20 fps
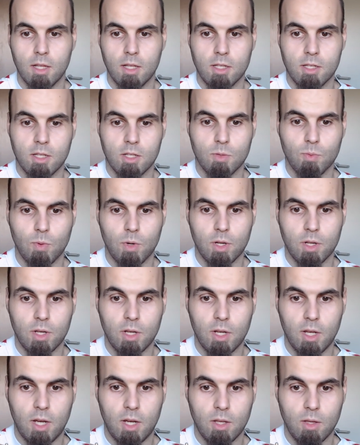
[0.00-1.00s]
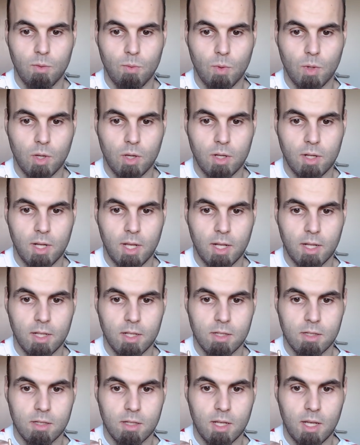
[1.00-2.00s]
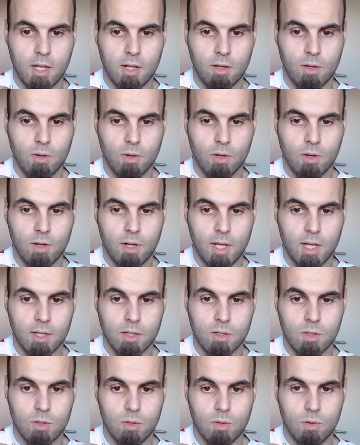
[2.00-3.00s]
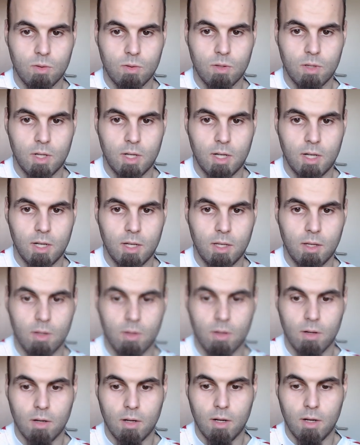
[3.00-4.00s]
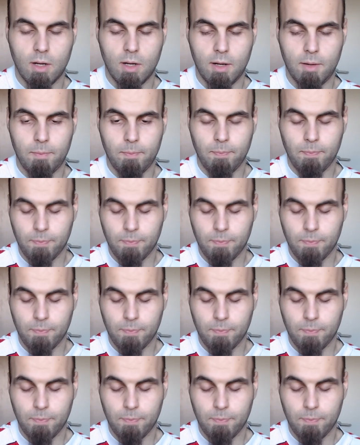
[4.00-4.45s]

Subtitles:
is what you would connect. This is the end you connect to your